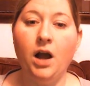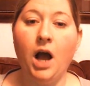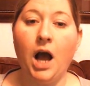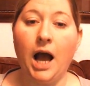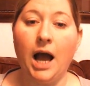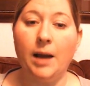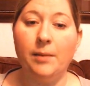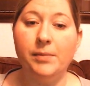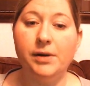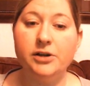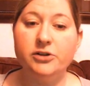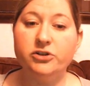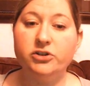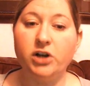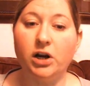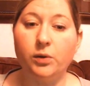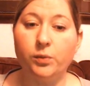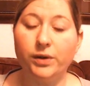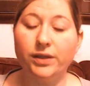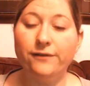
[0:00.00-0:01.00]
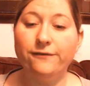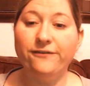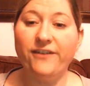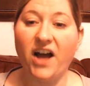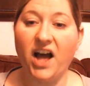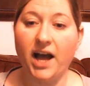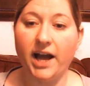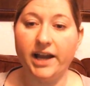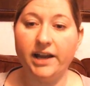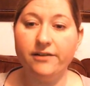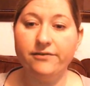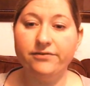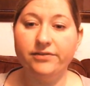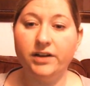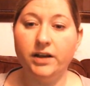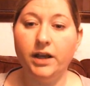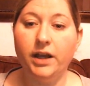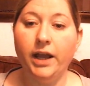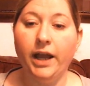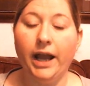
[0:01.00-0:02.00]
I'm going to start with 5,
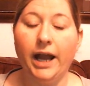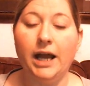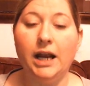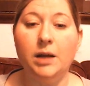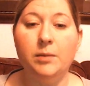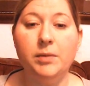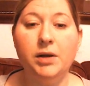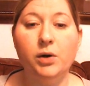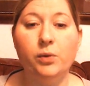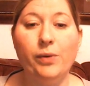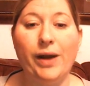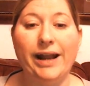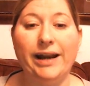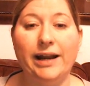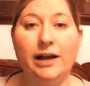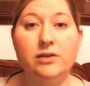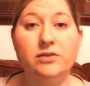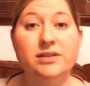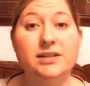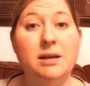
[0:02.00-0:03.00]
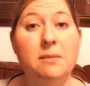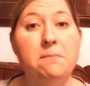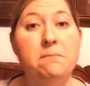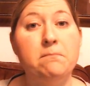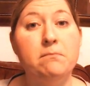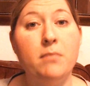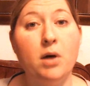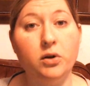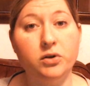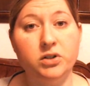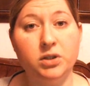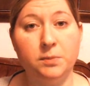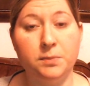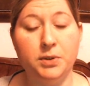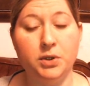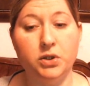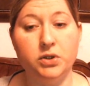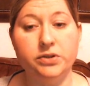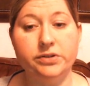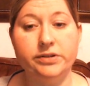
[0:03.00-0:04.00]
and I'm going to write out some
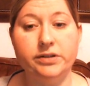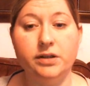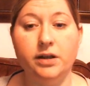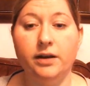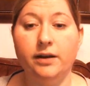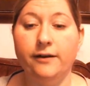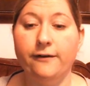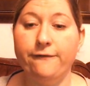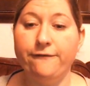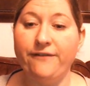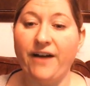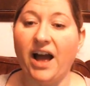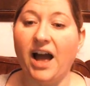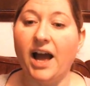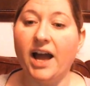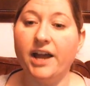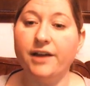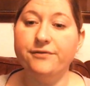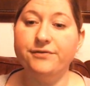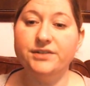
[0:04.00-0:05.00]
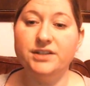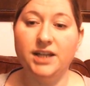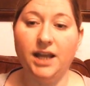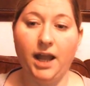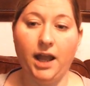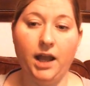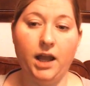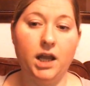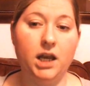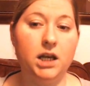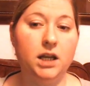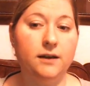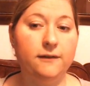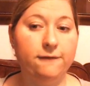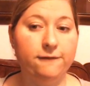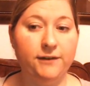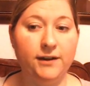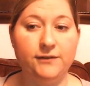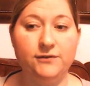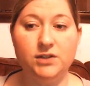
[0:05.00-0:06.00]
multiples. 5, 10,
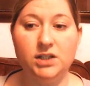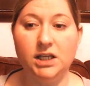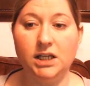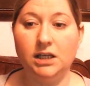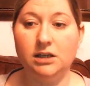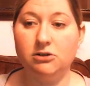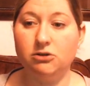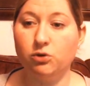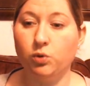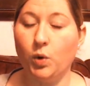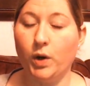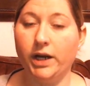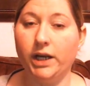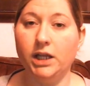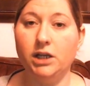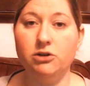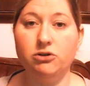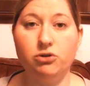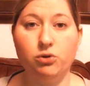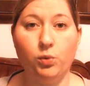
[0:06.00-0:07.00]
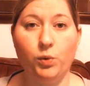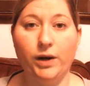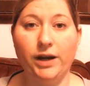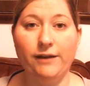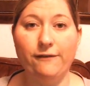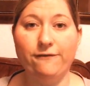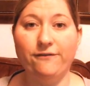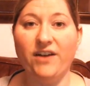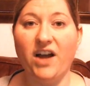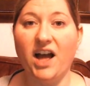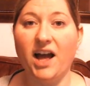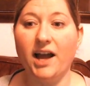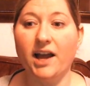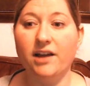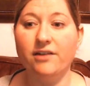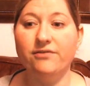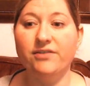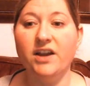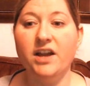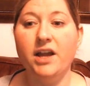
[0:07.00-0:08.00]
15, 20,
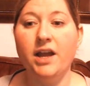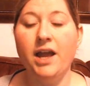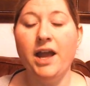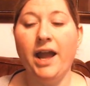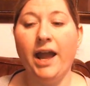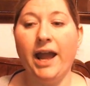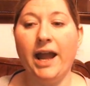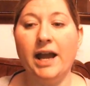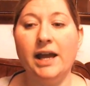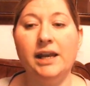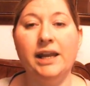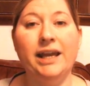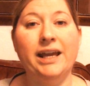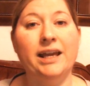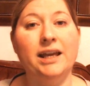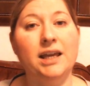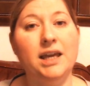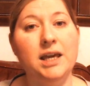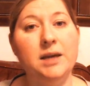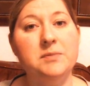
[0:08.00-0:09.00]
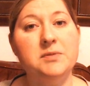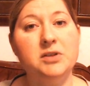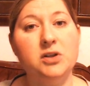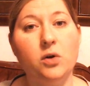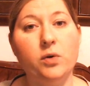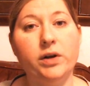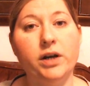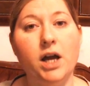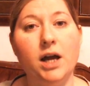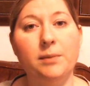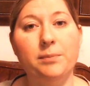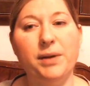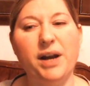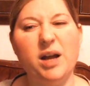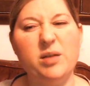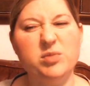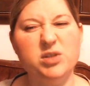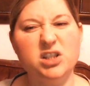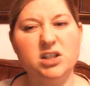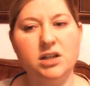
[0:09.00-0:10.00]
25, and it keeps going on, but
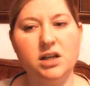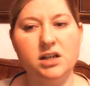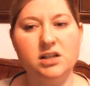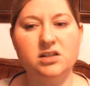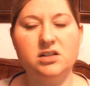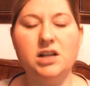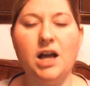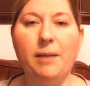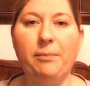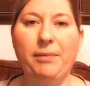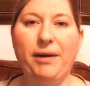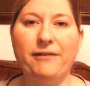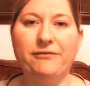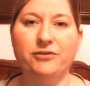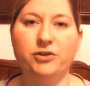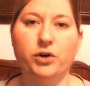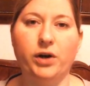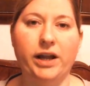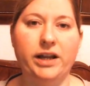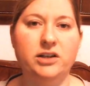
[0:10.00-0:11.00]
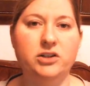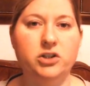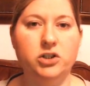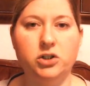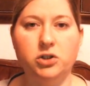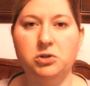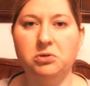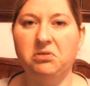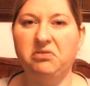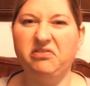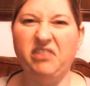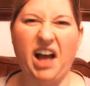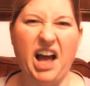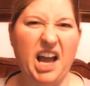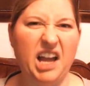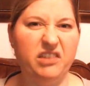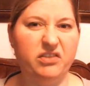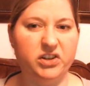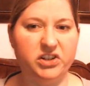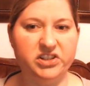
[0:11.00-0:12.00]
I'm just going to stop after I do
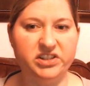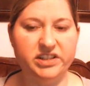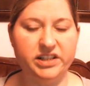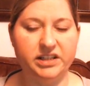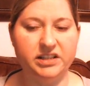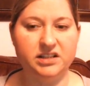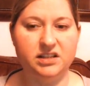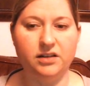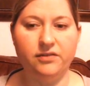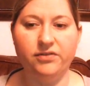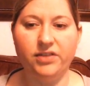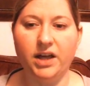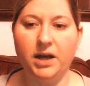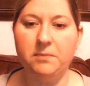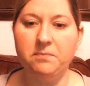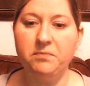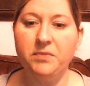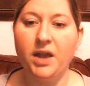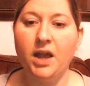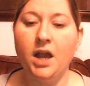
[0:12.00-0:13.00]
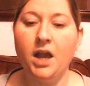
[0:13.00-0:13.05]
5 or 6 of them.